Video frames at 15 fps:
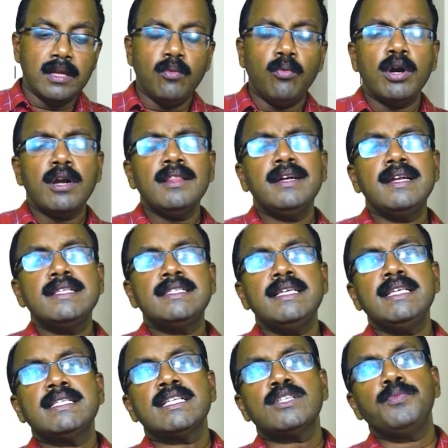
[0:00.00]
What are the
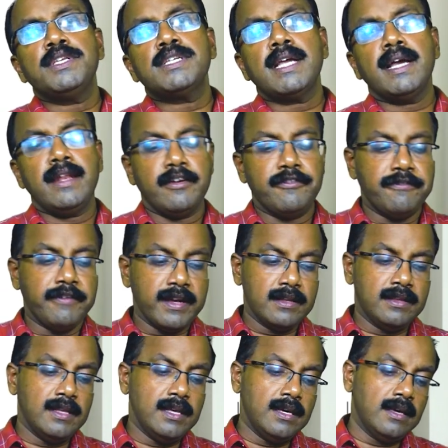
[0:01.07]
diseases which can
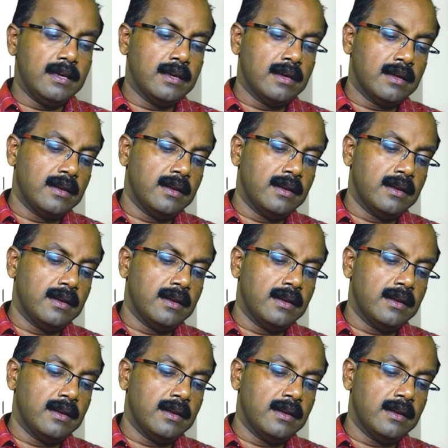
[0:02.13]
affect the